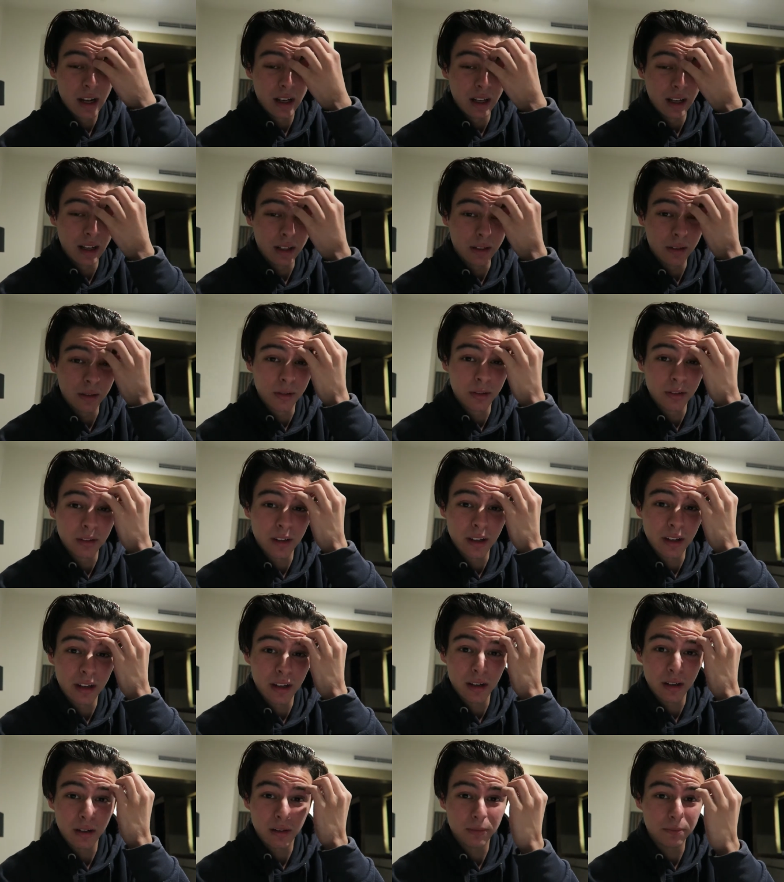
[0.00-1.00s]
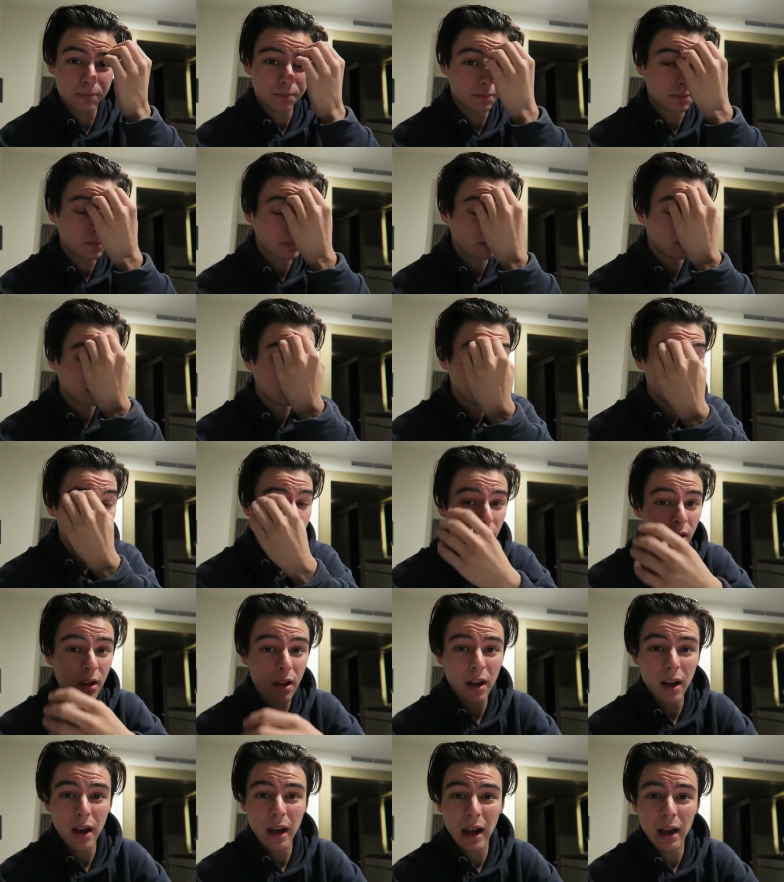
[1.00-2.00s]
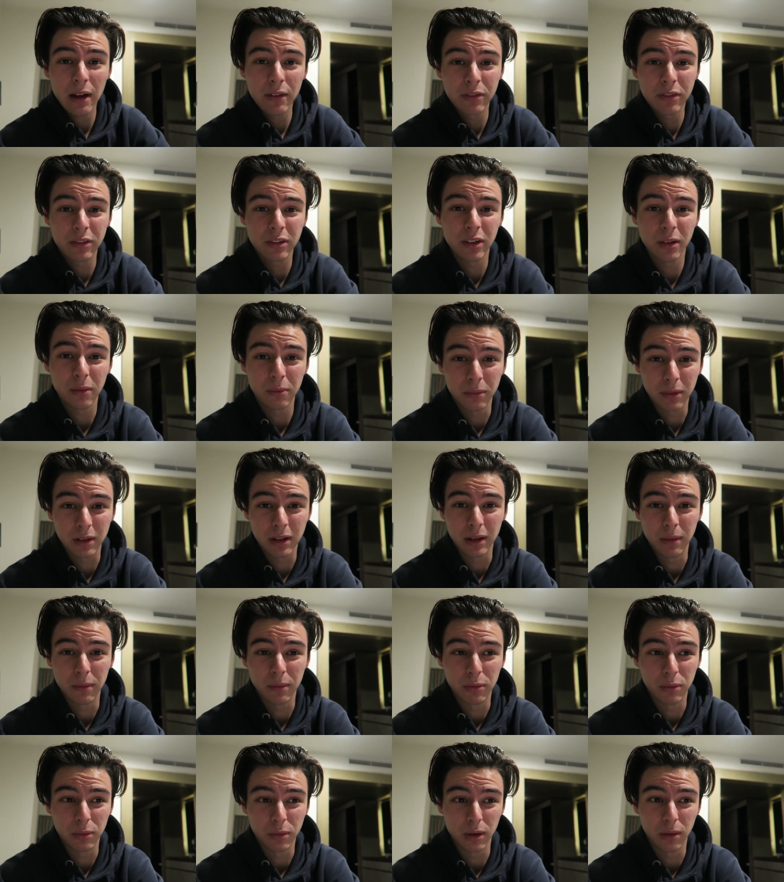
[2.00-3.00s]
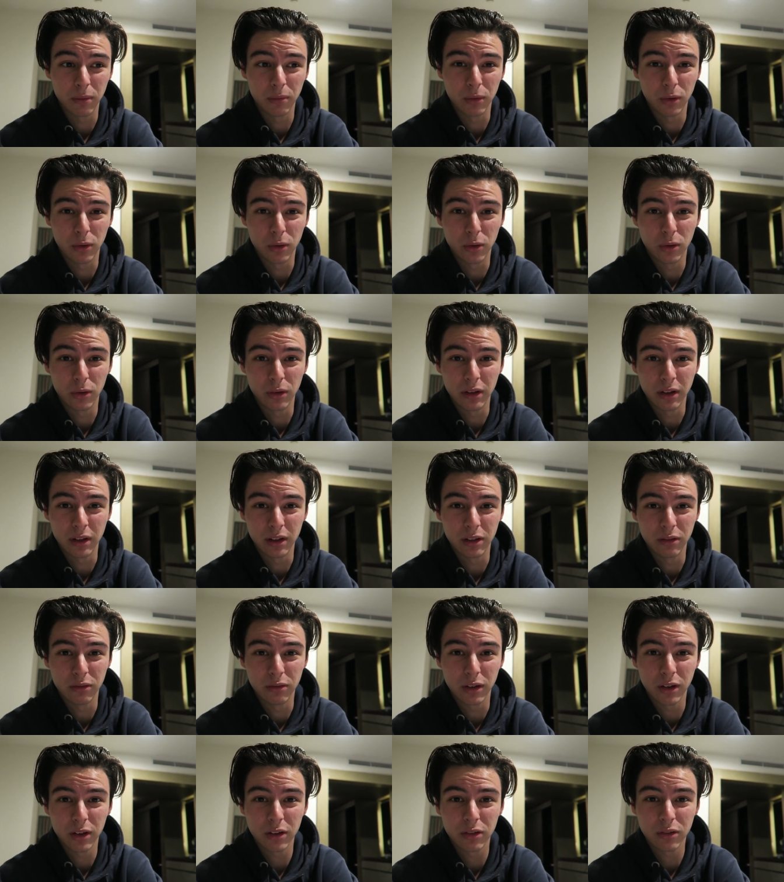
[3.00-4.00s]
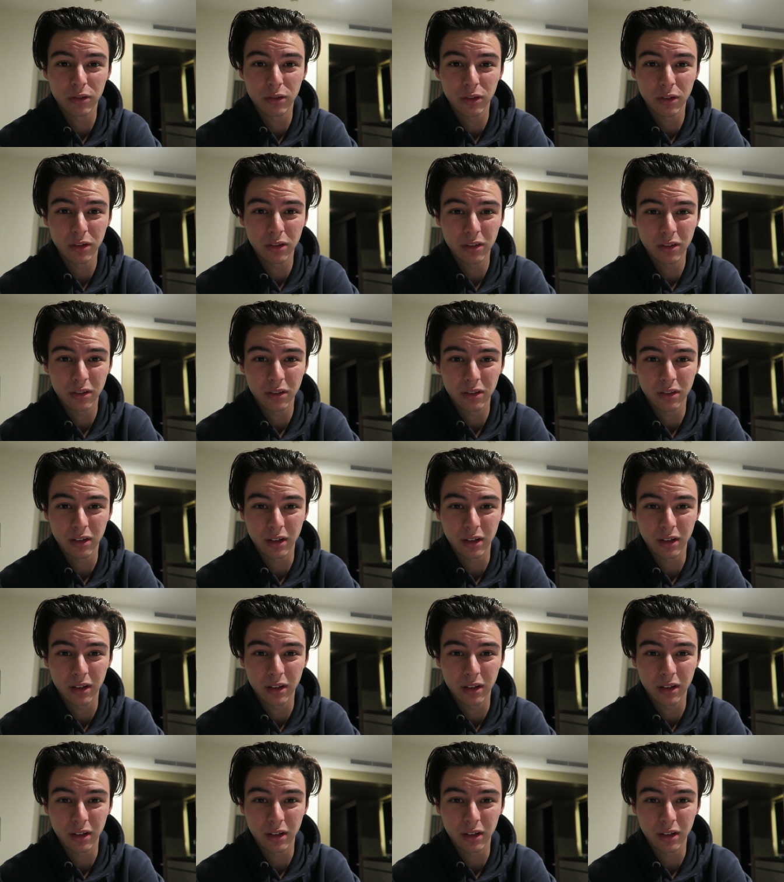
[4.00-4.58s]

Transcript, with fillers: Like you'll see, I have some clips where I'm recording in the restaurant,